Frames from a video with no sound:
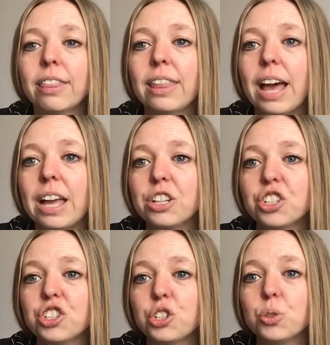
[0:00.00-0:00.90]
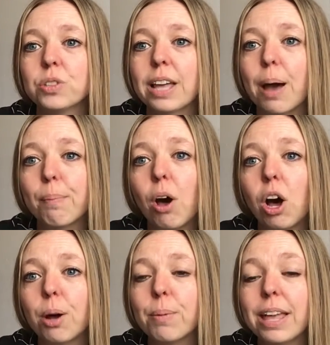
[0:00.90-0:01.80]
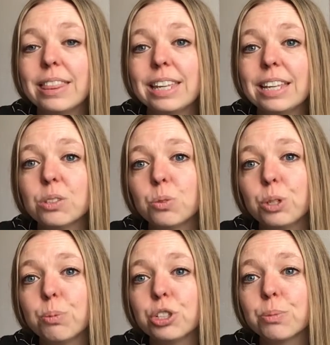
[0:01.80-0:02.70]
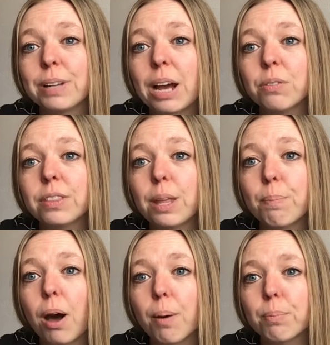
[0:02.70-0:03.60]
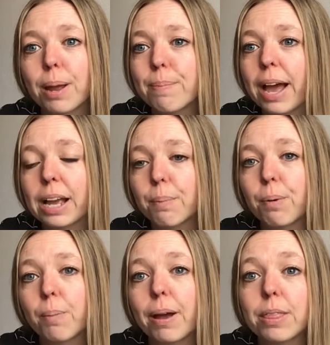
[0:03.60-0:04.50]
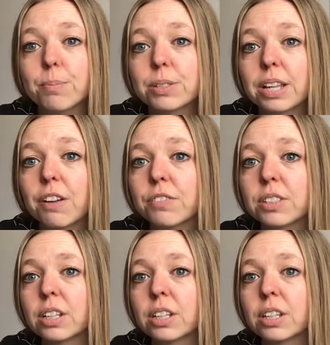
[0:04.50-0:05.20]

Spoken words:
that just use that palm, and these, when you push them down, they pop right back up all by themselves.